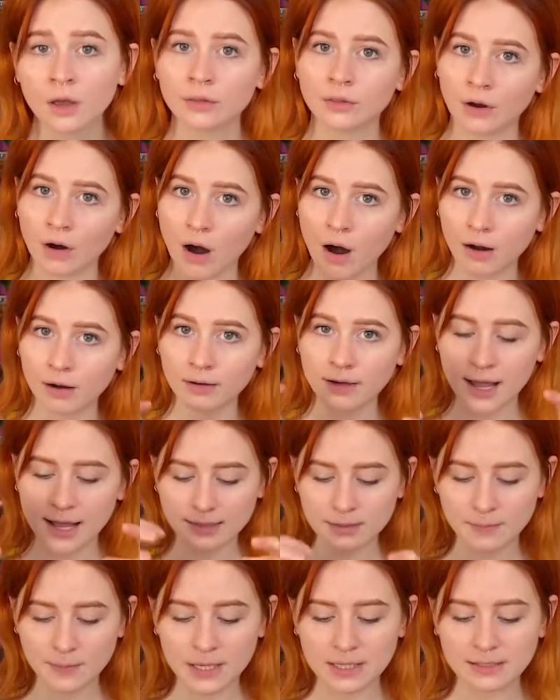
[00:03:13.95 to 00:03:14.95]
There aren't
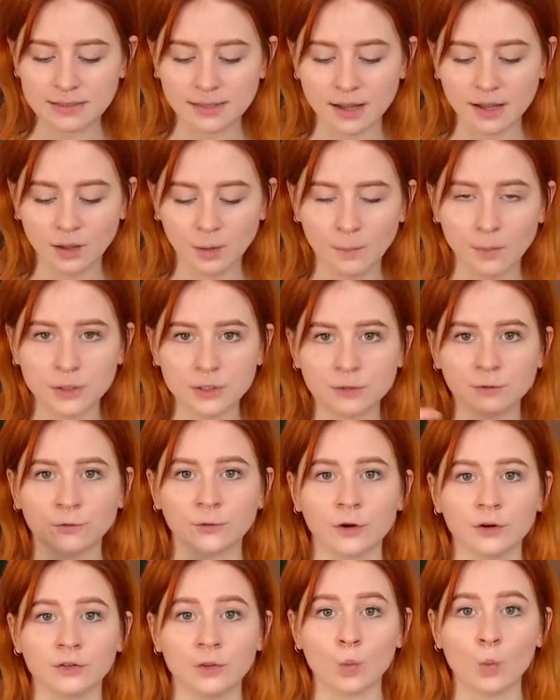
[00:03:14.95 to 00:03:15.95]
as many solubles
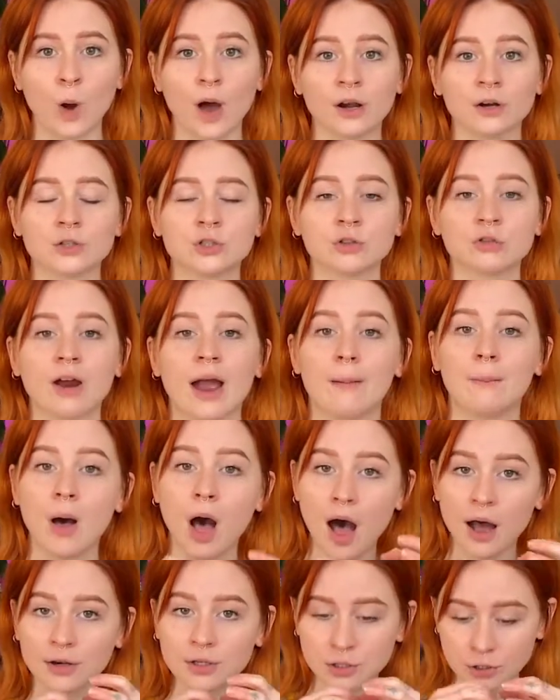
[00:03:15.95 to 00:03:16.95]
for the water to grab
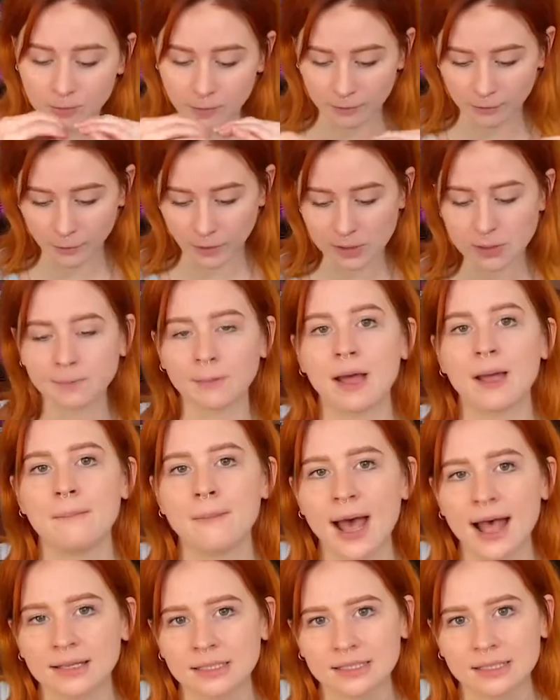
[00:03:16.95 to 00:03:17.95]
onto before it's
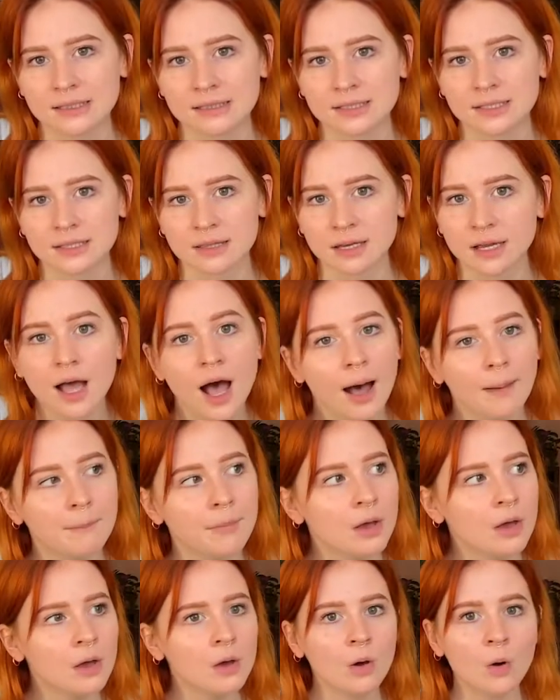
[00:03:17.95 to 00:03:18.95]
bypassed into the cup,